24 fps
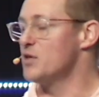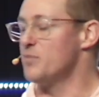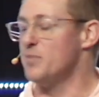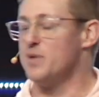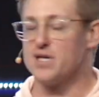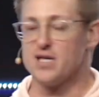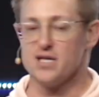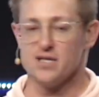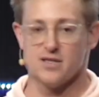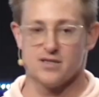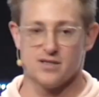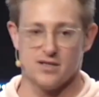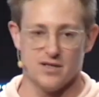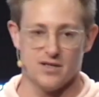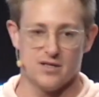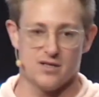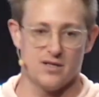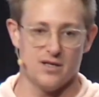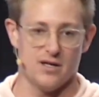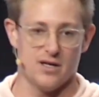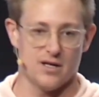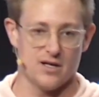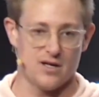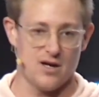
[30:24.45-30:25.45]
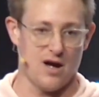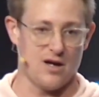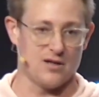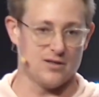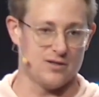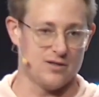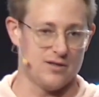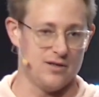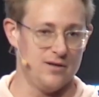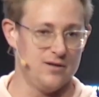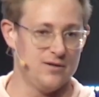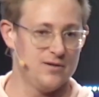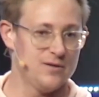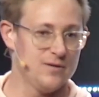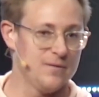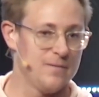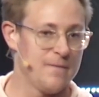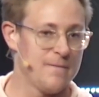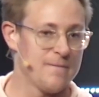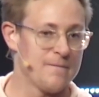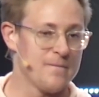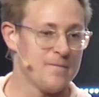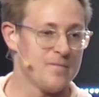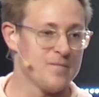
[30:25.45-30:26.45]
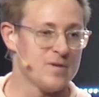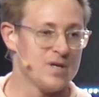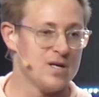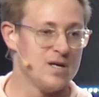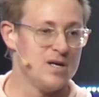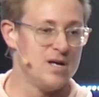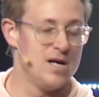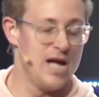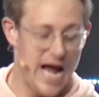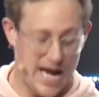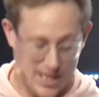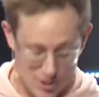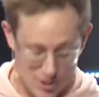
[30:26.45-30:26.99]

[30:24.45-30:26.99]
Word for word: to be consistent and constant. And